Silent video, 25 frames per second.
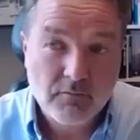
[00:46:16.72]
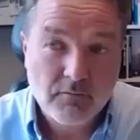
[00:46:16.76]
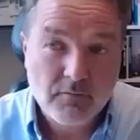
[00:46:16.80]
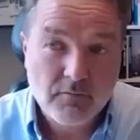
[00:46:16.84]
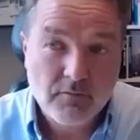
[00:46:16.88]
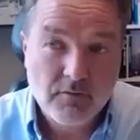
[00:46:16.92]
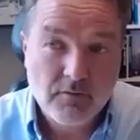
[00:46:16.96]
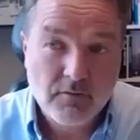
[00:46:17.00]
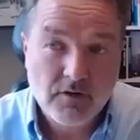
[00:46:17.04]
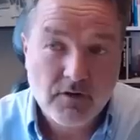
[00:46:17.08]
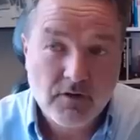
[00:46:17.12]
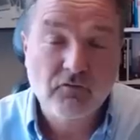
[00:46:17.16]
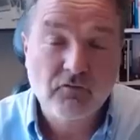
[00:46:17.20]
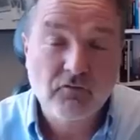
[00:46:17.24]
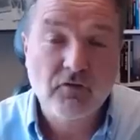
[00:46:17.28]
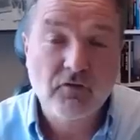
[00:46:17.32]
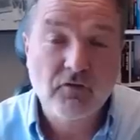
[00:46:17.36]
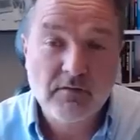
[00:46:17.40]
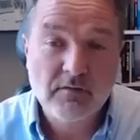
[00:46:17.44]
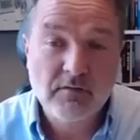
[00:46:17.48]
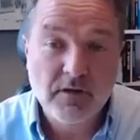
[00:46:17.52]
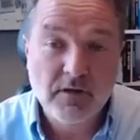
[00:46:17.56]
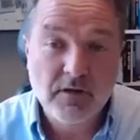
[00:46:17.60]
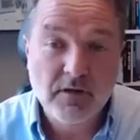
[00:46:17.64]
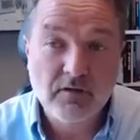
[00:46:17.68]
the
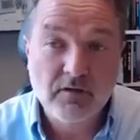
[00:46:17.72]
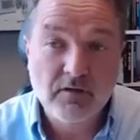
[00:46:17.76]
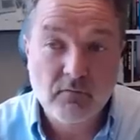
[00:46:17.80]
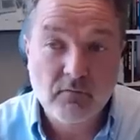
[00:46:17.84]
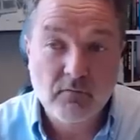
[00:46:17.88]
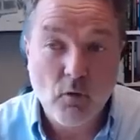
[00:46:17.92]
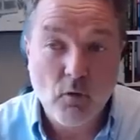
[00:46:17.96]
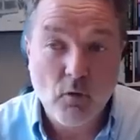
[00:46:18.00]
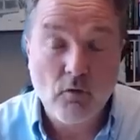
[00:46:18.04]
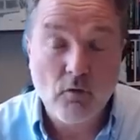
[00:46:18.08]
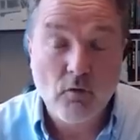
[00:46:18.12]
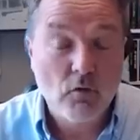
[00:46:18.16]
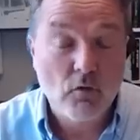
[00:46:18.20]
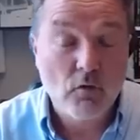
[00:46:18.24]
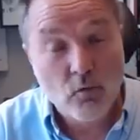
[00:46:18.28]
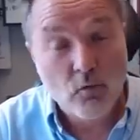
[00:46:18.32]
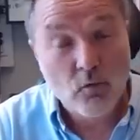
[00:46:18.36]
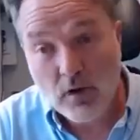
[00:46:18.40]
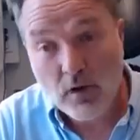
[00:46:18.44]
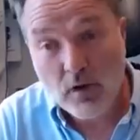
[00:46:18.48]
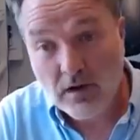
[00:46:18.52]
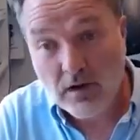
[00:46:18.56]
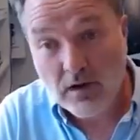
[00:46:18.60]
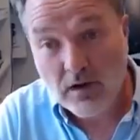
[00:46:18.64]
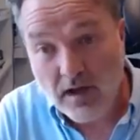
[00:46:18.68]
treatment of
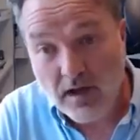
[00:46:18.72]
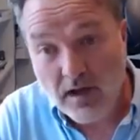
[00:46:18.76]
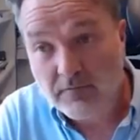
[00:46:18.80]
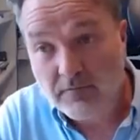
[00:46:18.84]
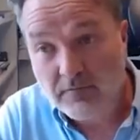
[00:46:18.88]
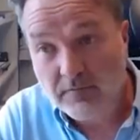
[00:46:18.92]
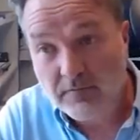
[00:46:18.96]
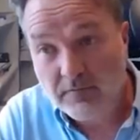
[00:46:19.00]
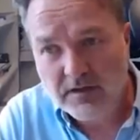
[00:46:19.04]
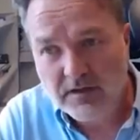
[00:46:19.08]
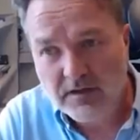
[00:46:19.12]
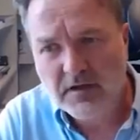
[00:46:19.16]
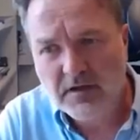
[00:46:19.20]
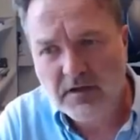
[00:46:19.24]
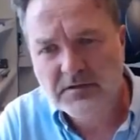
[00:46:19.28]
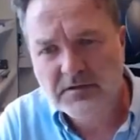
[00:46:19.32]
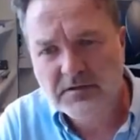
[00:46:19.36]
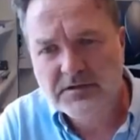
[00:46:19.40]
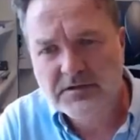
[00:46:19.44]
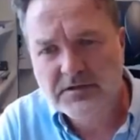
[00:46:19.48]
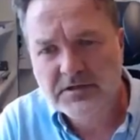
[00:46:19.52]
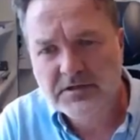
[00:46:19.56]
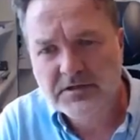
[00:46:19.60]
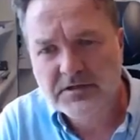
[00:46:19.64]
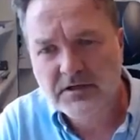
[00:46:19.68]
OLF in
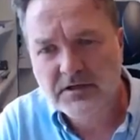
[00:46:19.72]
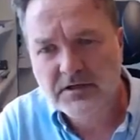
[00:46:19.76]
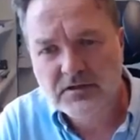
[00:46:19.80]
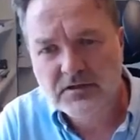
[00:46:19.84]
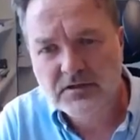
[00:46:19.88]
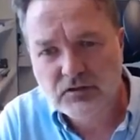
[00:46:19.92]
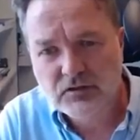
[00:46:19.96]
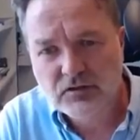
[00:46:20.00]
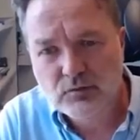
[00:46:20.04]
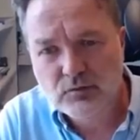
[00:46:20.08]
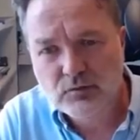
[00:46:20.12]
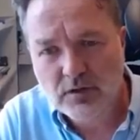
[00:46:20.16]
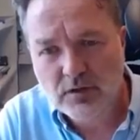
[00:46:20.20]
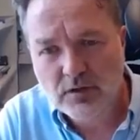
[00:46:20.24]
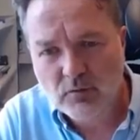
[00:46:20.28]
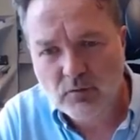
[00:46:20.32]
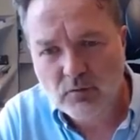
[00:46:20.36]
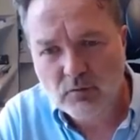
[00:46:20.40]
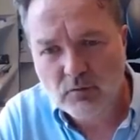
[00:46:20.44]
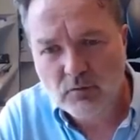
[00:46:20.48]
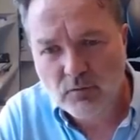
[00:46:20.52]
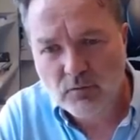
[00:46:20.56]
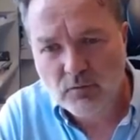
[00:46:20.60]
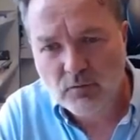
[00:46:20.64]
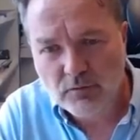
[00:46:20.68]
1992 and
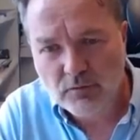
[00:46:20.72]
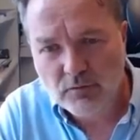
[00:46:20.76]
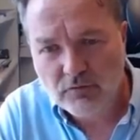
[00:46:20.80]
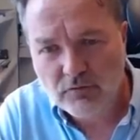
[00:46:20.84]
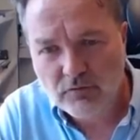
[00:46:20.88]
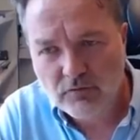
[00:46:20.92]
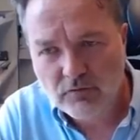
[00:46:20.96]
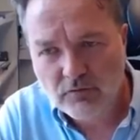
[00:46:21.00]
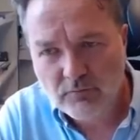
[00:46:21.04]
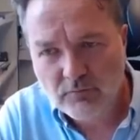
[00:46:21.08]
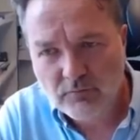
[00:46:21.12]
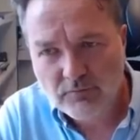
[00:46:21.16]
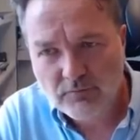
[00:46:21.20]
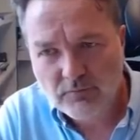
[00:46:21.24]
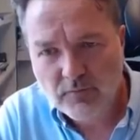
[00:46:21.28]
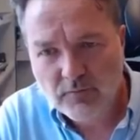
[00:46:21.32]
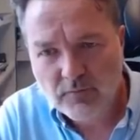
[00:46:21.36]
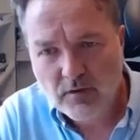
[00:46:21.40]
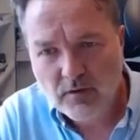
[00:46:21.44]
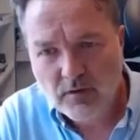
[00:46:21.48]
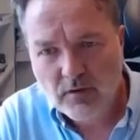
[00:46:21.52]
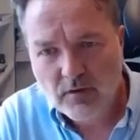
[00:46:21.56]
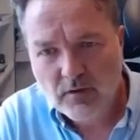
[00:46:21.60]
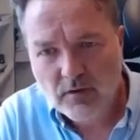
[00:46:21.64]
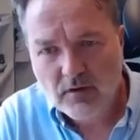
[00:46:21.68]
onwards,
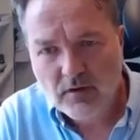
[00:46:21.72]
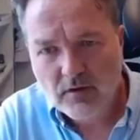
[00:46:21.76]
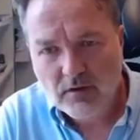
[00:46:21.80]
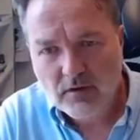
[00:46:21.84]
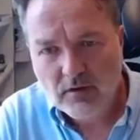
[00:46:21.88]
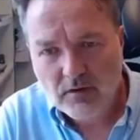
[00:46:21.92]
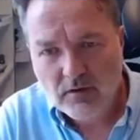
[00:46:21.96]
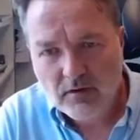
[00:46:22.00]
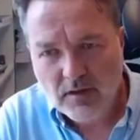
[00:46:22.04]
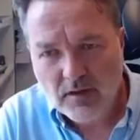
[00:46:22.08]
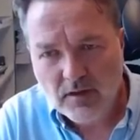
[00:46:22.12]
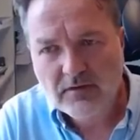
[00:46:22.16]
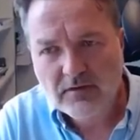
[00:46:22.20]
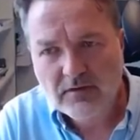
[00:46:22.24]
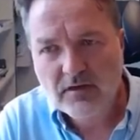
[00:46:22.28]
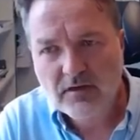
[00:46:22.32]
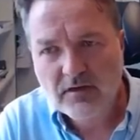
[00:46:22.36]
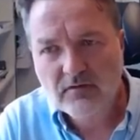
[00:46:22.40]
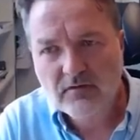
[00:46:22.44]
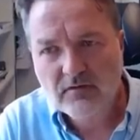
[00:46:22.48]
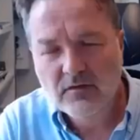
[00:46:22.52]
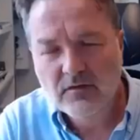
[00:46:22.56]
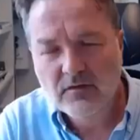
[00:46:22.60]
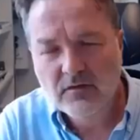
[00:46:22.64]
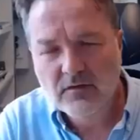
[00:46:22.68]
that
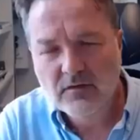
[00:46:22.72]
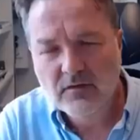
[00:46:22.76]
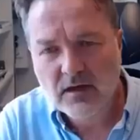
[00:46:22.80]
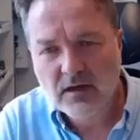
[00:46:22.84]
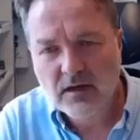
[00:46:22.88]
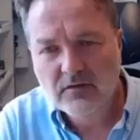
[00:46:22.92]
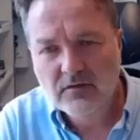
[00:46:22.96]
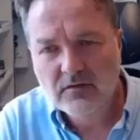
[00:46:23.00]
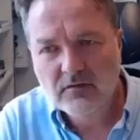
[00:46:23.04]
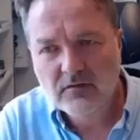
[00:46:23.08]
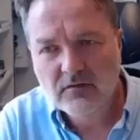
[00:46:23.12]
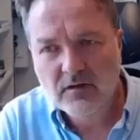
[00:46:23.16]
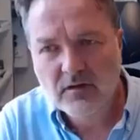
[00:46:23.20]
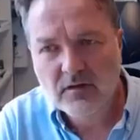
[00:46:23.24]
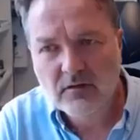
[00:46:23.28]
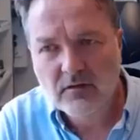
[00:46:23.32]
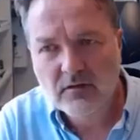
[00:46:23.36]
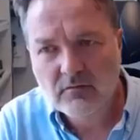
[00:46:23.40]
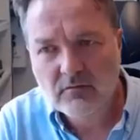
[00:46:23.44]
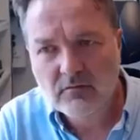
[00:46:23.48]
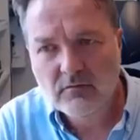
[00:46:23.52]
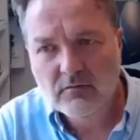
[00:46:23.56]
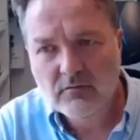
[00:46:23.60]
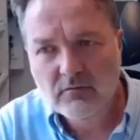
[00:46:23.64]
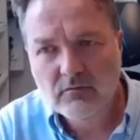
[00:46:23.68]
is
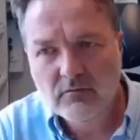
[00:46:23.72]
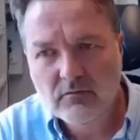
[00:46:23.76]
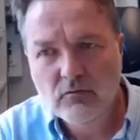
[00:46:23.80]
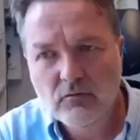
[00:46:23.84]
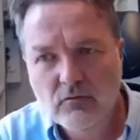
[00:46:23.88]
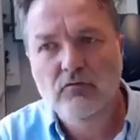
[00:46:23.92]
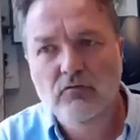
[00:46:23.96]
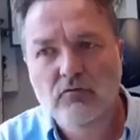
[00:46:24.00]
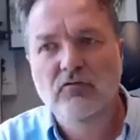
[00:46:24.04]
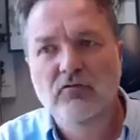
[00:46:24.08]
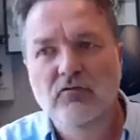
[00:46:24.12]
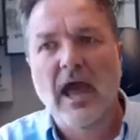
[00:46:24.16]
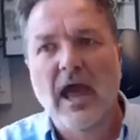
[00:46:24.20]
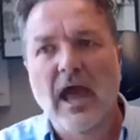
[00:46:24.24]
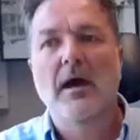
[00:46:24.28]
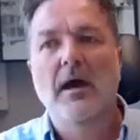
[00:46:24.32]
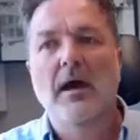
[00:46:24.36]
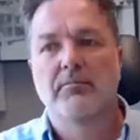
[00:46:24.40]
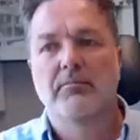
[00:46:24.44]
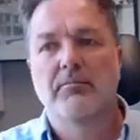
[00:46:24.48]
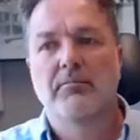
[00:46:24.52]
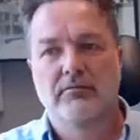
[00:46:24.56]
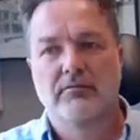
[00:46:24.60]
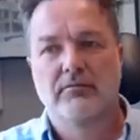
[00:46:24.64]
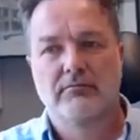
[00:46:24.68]
a huge gap
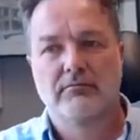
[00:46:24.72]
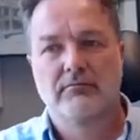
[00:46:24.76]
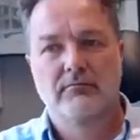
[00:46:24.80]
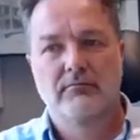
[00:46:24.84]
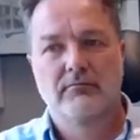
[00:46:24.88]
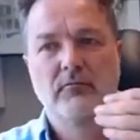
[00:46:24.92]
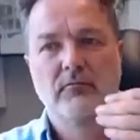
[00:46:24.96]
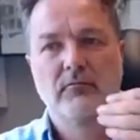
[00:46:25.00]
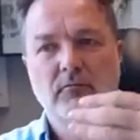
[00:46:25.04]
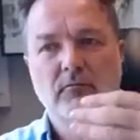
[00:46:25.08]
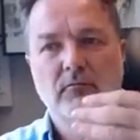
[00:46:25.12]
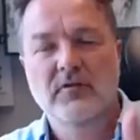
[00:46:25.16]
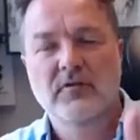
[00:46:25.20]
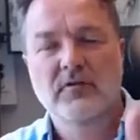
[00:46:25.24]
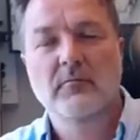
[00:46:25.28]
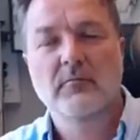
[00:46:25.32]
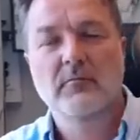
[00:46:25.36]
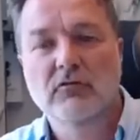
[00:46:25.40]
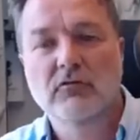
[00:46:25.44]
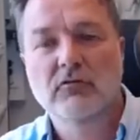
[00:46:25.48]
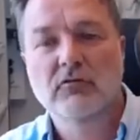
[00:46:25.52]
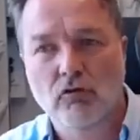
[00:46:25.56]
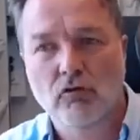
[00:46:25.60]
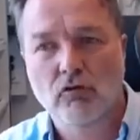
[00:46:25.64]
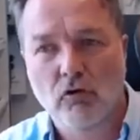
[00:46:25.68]
which have been
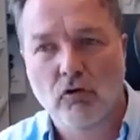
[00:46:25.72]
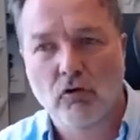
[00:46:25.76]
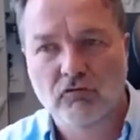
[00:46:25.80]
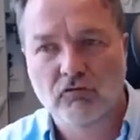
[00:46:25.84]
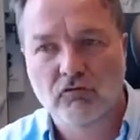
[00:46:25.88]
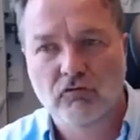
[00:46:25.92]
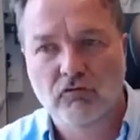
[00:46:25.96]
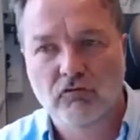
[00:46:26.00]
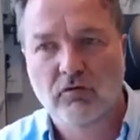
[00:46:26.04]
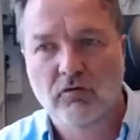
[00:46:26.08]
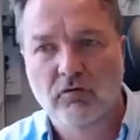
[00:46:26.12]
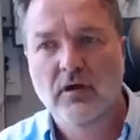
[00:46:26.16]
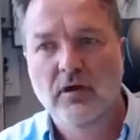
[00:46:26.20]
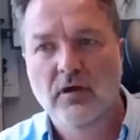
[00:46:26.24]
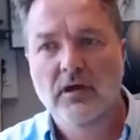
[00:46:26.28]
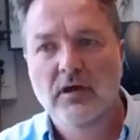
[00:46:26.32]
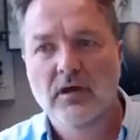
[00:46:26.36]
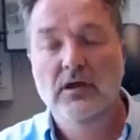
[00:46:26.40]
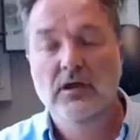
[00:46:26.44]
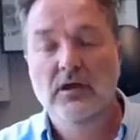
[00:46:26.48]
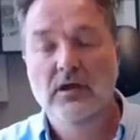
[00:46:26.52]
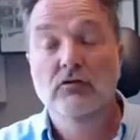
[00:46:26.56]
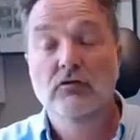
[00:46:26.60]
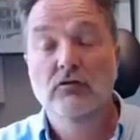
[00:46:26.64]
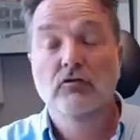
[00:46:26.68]
crossed
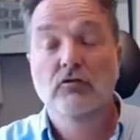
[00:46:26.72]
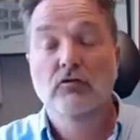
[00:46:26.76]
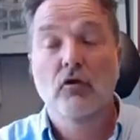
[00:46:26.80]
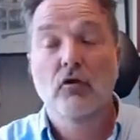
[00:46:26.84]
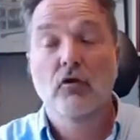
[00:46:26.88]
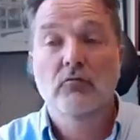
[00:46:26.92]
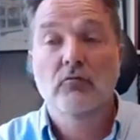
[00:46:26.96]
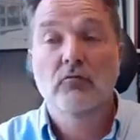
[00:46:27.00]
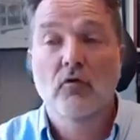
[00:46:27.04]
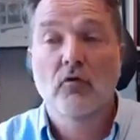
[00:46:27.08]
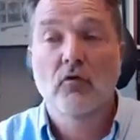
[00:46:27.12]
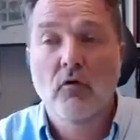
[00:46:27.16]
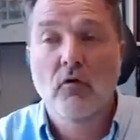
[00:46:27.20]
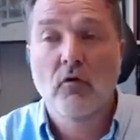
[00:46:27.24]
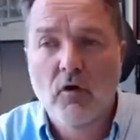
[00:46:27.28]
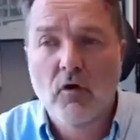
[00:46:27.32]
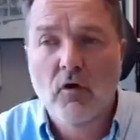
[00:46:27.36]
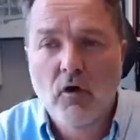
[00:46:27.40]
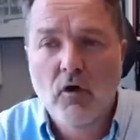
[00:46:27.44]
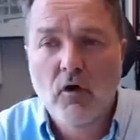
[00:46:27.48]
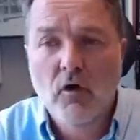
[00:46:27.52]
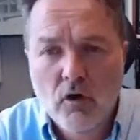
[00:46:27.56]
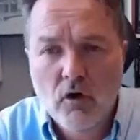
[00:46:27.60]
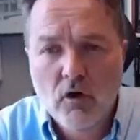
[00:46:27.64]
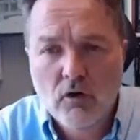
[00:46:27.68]
in terms of
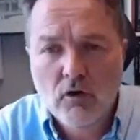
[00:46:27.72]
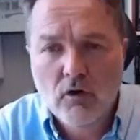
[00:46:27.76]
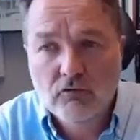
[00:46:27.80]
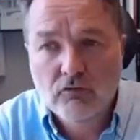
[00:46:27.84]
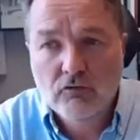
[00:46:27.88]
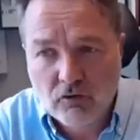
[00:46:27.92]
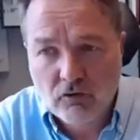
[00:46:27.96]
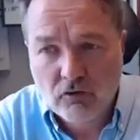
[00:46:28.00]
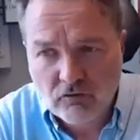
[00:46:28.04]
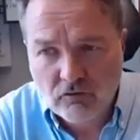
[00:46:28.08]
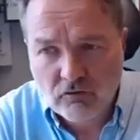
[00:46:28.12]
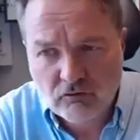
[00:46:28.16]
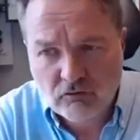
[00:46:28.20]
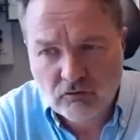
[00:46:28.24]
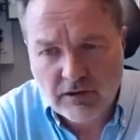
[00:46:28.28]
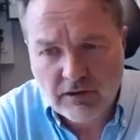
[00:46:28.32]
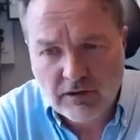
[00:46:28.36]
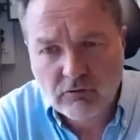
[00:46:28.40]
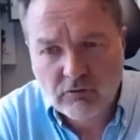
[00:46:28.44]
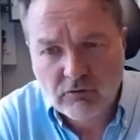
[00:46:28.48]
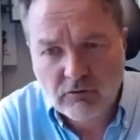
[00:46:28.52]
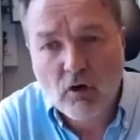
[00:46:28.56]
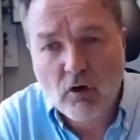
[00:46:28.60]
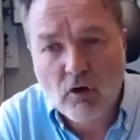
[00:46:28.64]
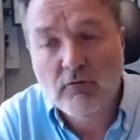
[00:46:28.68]
trust and
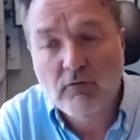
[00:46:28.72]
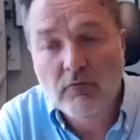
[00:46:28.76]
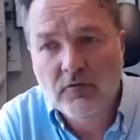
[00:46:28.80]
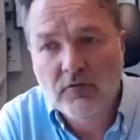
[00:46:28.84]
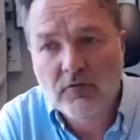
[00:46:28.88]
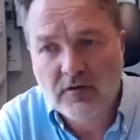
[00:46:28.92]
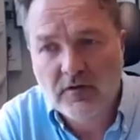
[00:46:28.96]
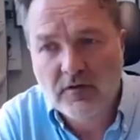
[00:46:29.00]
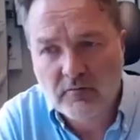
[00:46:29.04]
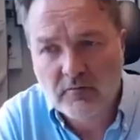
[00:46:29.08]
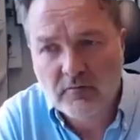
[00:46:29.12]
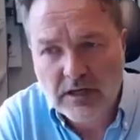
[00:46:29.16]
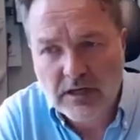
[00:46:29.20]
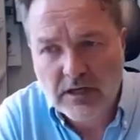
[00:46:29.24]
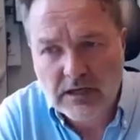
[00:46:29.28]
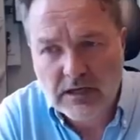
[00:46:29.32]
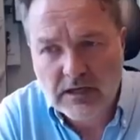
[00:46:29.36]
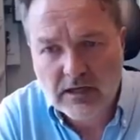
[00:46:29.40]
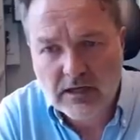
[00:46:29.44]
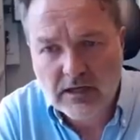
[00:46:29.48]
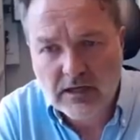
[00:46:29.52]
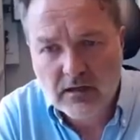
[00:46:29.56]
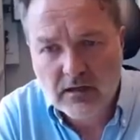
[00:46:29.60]
confidence building